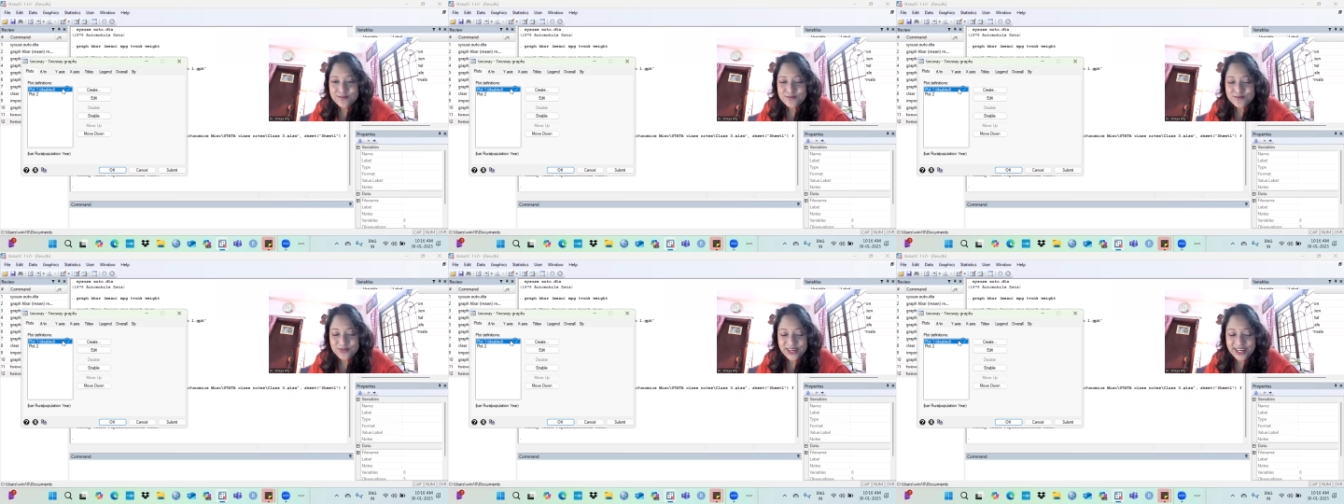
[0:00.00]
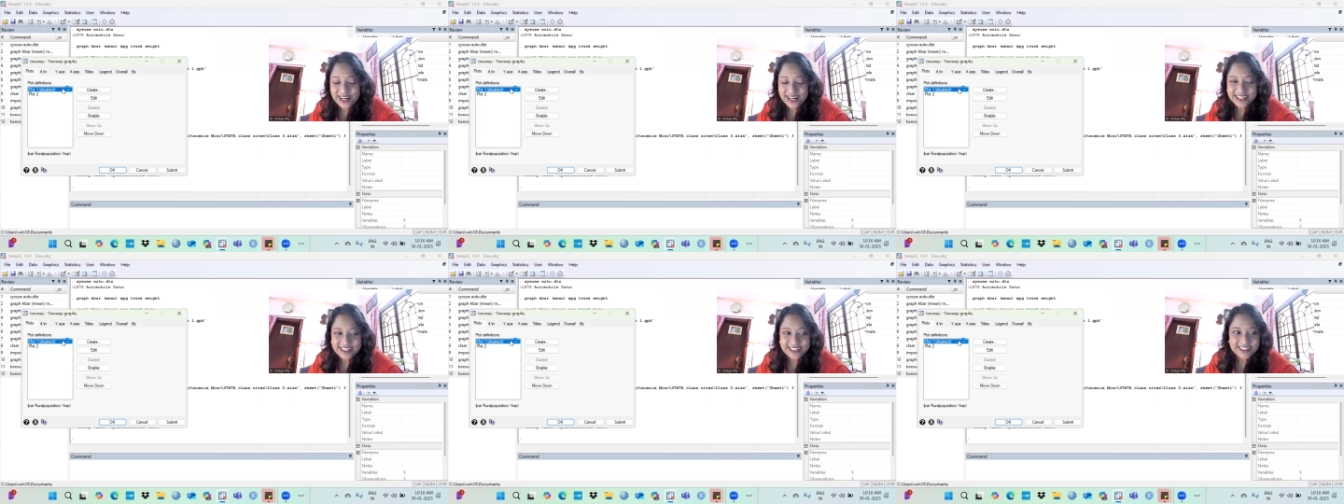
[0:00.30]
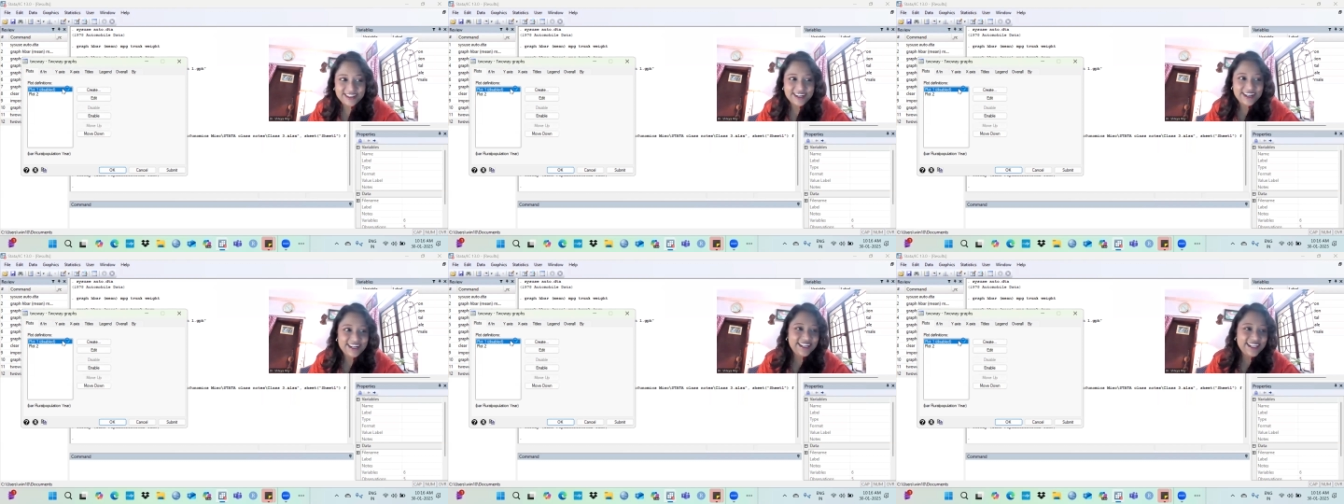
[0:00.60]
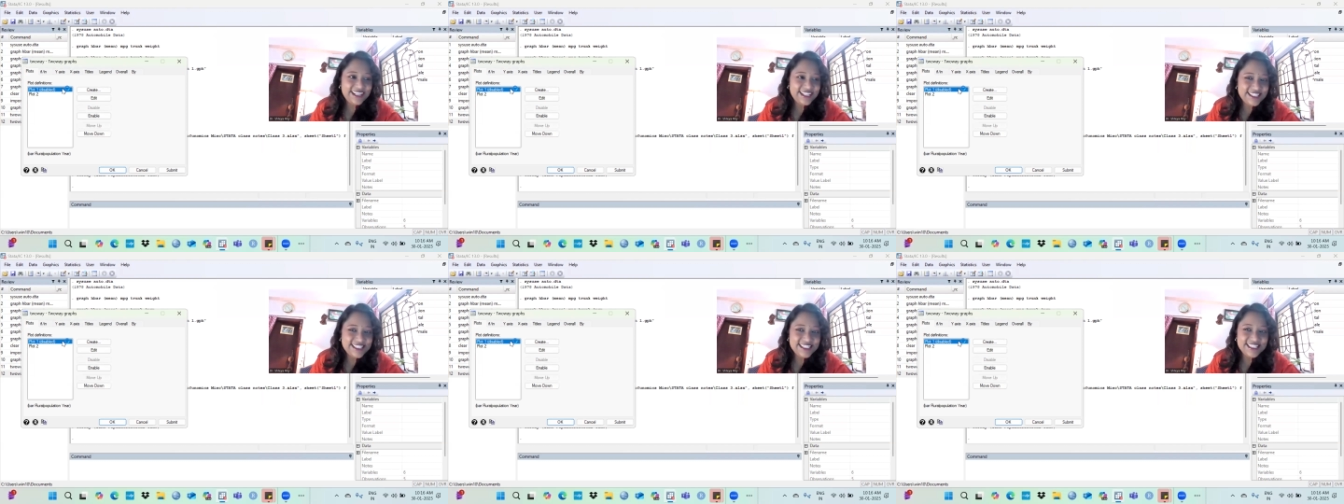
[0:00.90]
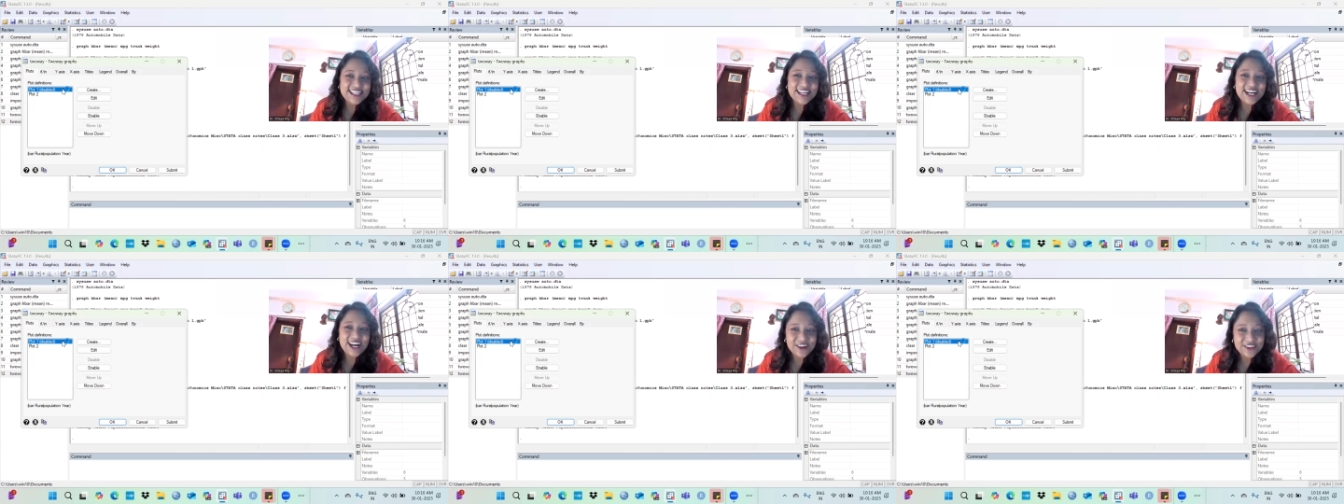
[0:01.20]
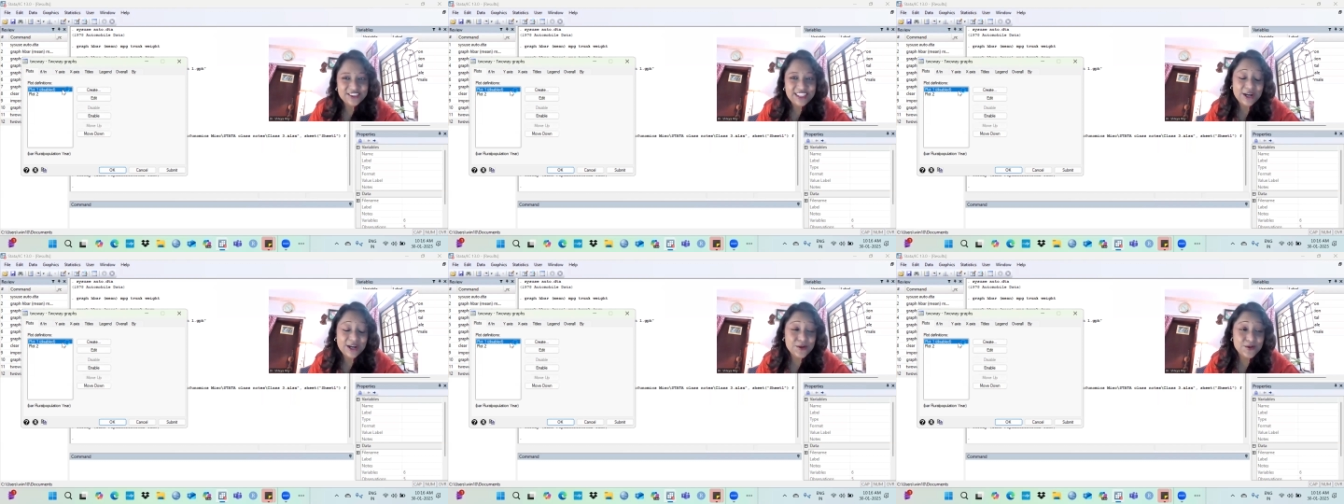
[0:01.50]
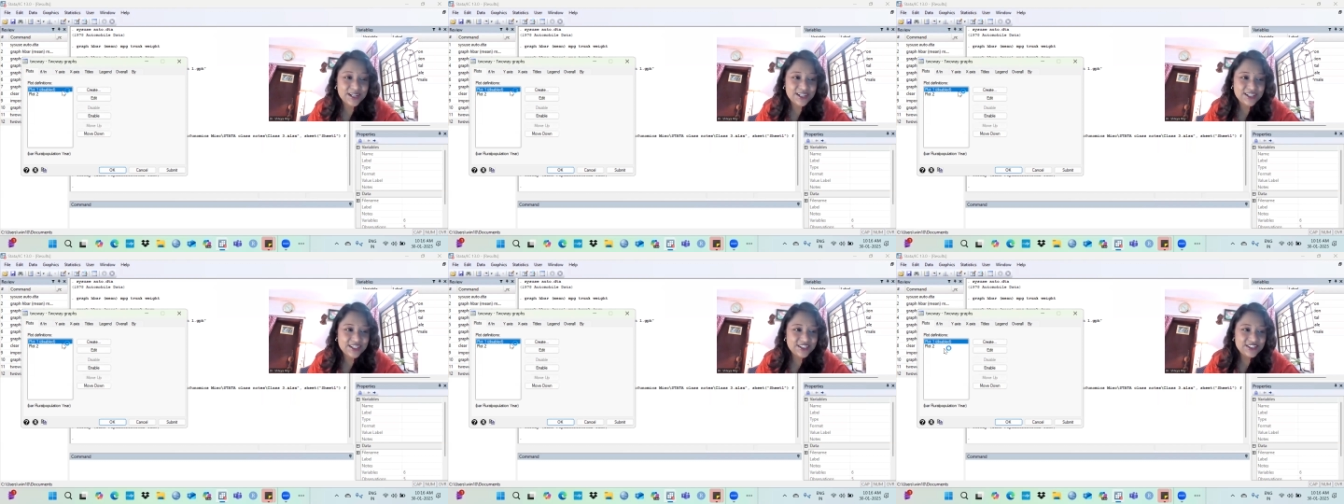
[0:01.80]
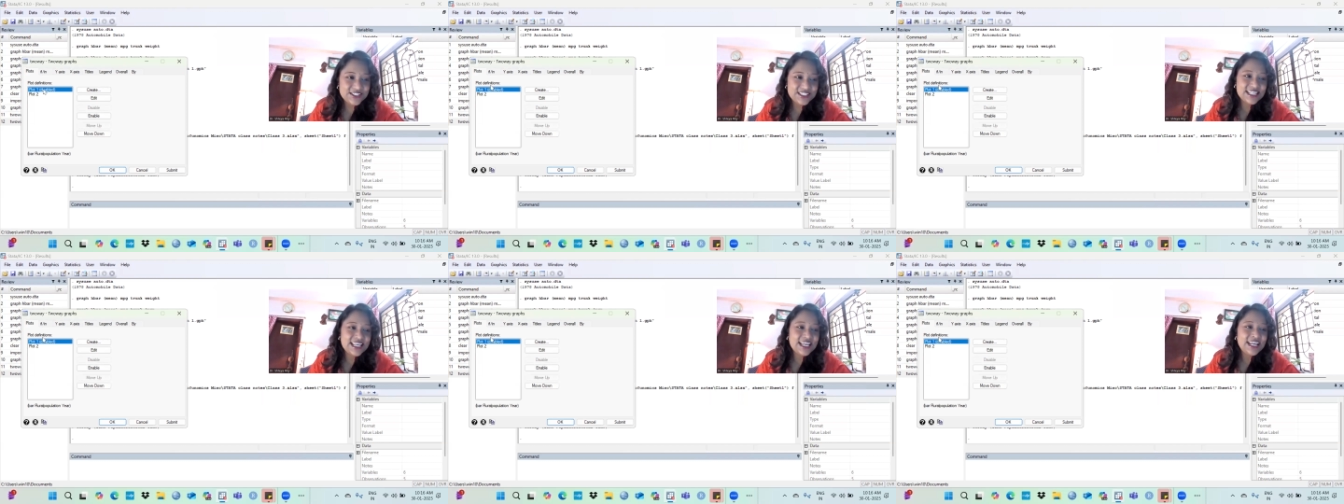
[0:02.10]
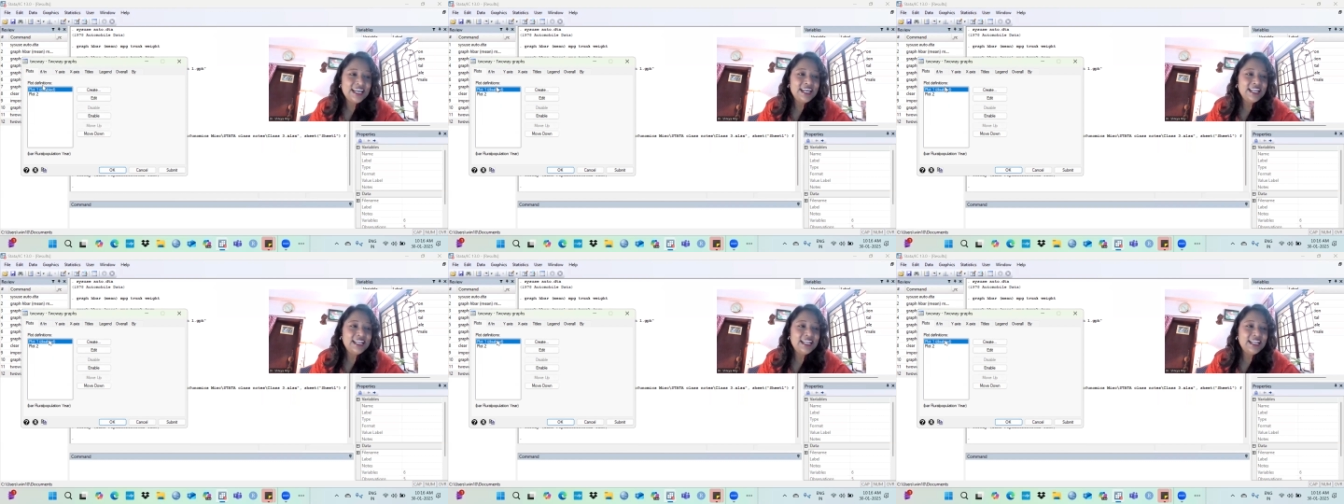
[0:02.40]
blunder and let's see how that one goes.